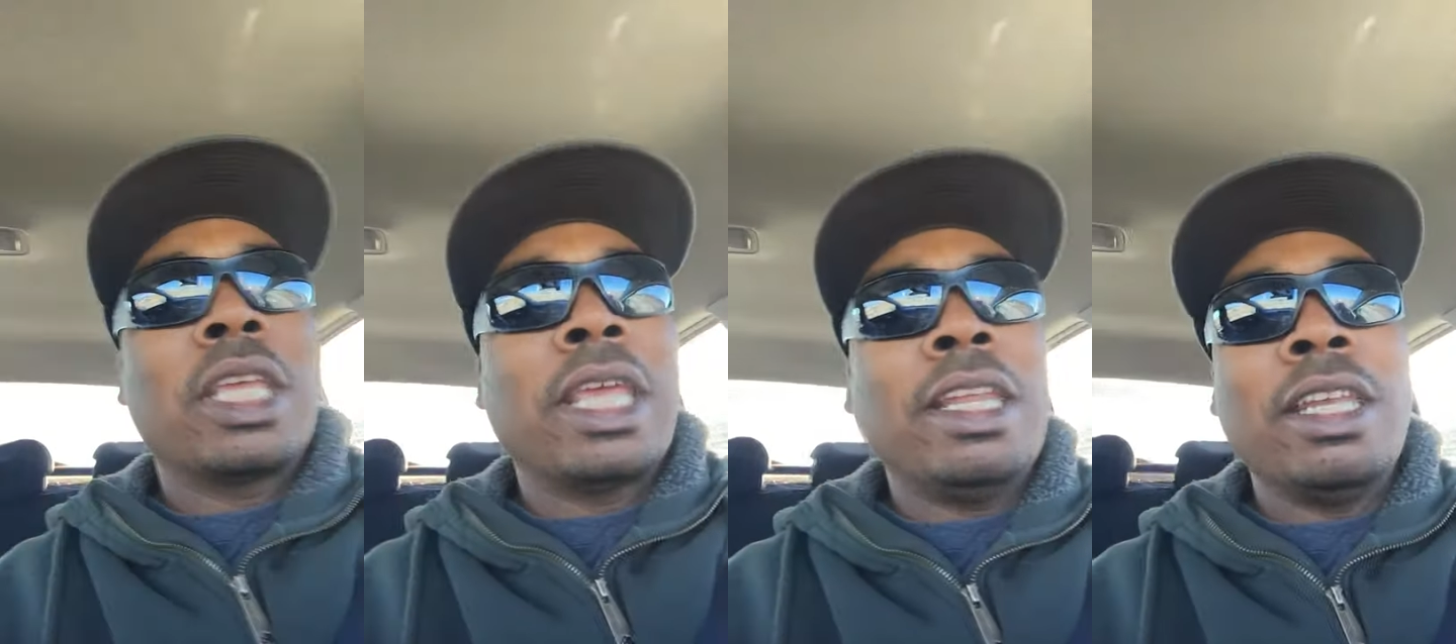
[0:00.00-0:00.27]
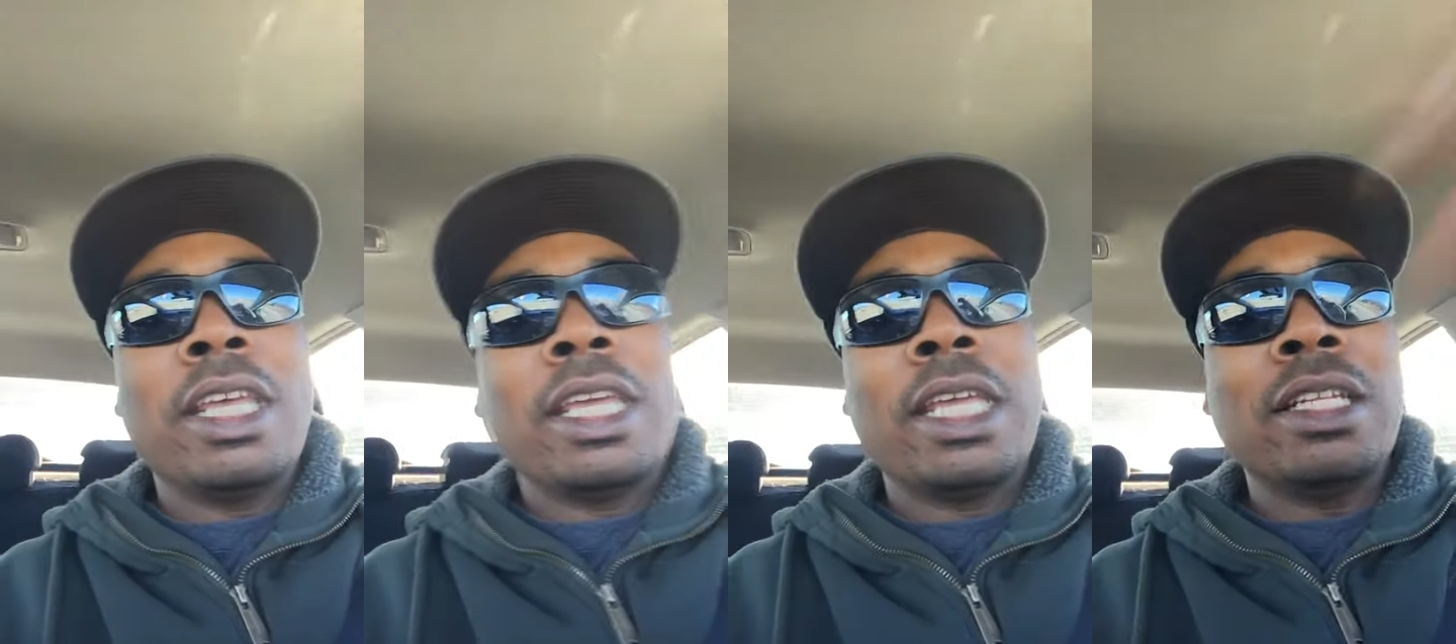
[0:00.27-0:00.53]

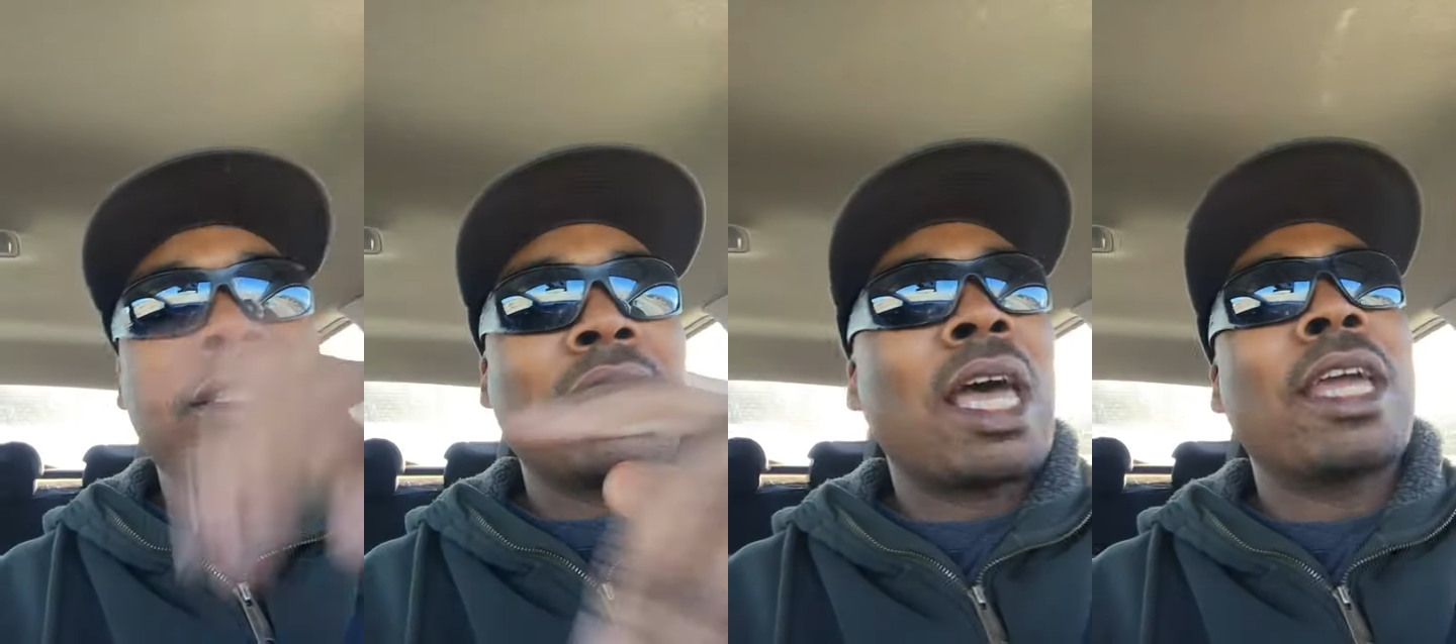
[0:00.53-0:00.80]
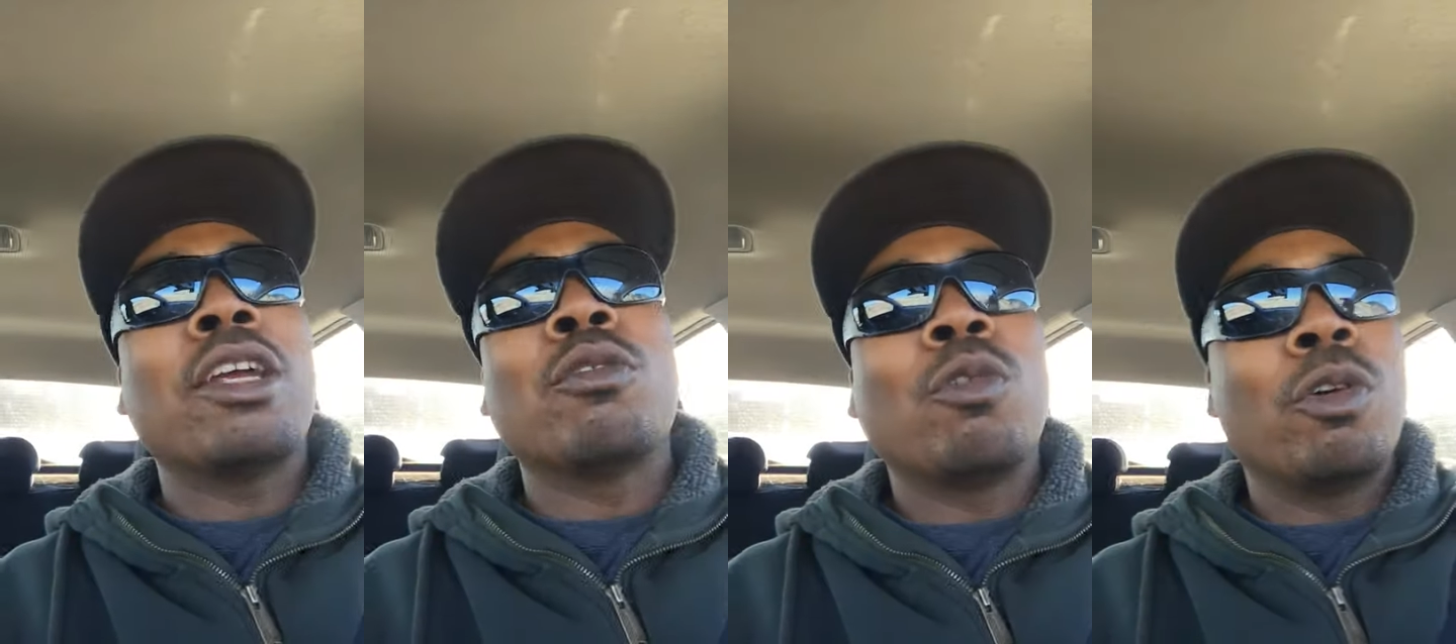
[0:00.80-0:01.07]
in the
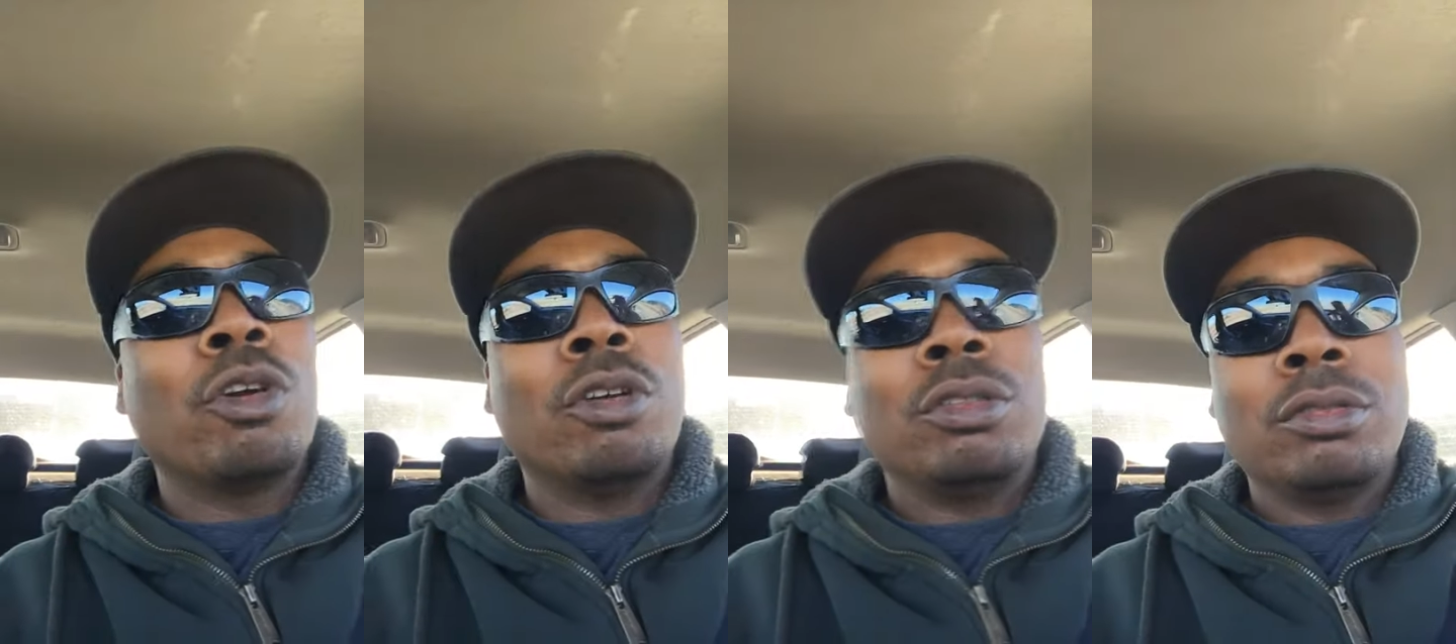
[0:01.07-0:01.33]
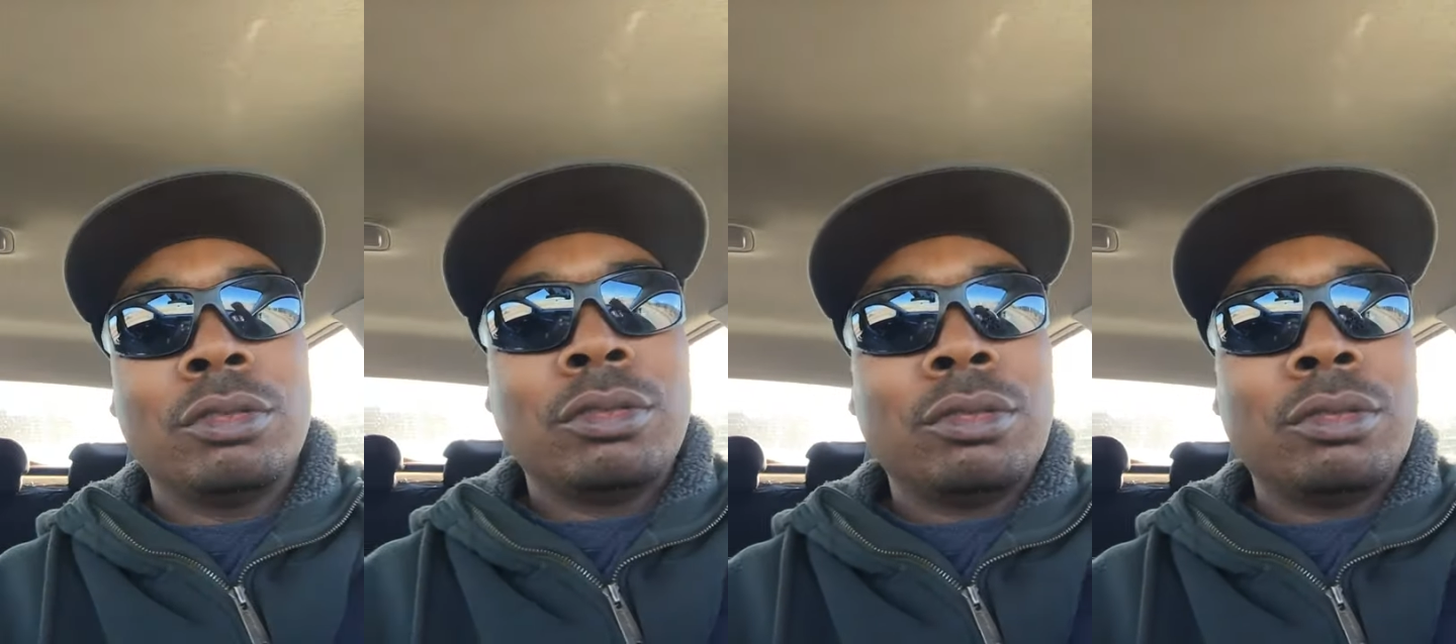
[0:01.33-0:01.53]
entire world.